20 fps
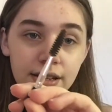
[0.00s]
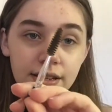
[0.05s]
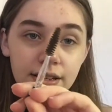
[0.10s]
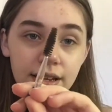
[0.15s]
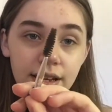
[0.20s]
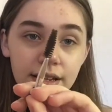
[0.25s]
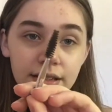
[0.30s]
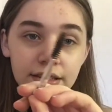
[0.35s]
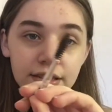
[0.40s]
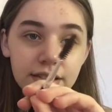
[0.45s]

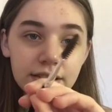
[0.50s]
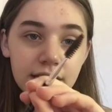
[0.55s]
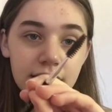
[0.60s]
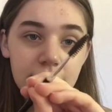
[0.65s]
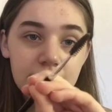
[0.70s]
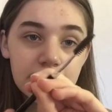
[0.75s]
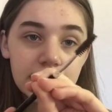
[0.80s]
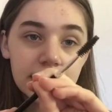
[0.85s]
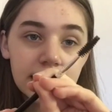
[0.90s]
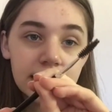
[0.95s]
the other
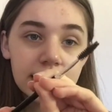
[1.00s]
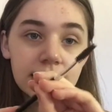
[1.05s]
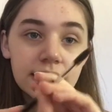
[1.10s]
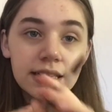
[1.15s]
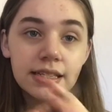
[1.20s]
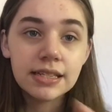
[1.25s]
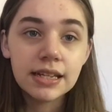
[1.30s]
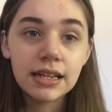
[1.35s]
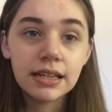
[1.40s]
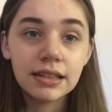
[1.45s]
side
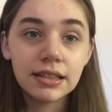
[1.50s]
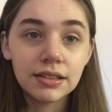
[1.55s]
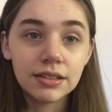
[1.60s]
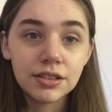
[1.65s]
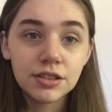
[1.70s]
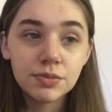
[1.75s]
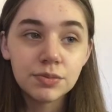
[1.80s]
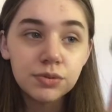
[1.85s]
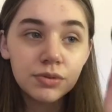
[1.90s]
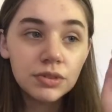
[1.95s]
is a little
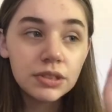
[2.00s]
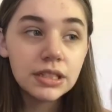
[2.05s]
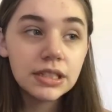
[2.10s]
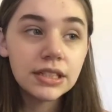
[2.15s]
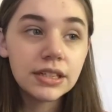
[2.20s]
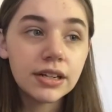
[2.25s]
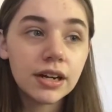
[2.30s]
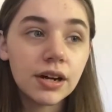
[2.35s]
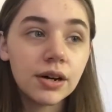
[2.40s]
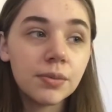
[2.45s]

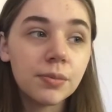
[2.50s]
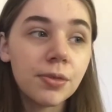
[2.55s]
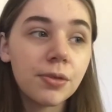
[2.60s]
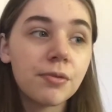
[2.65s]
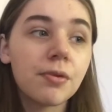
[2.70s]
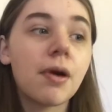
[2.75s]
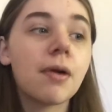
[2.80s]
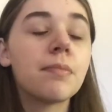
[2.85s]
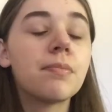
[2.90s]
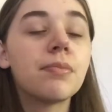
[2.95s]
spoolie to comb
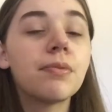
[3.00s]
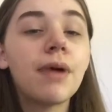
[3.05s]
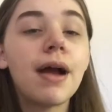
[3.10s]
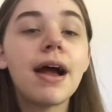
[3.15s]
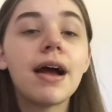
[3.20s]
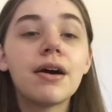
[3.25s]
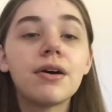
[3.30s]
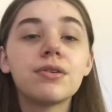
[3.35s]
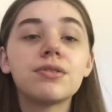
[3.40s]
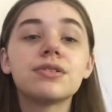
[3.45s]
through our
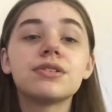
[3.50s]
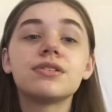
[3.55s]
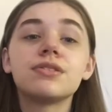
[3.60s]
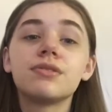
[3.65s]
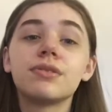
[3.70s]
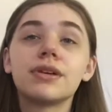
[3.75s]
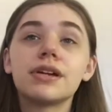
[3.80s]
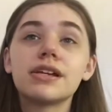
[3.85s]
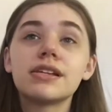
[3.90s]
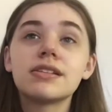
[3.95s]
brows.
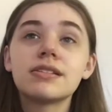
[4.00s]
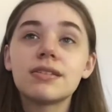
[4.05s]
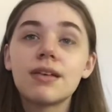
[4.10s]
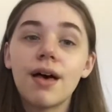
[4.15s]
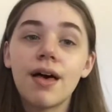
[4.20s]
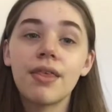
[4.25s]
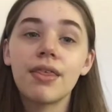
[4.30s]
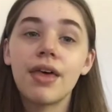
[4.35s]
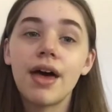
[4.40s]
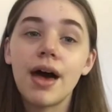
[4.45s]
You already
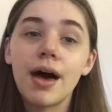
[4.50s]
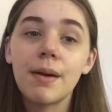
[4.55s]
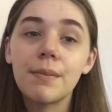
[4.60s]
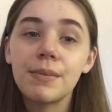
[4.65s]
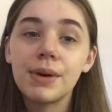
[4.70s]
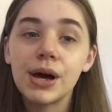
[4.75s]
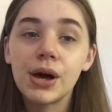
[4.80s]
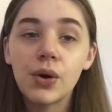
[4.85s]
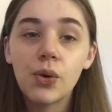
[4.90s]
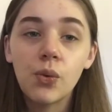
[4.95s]
saw that,
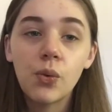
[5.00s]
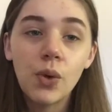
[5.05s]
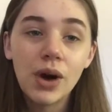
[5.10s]
but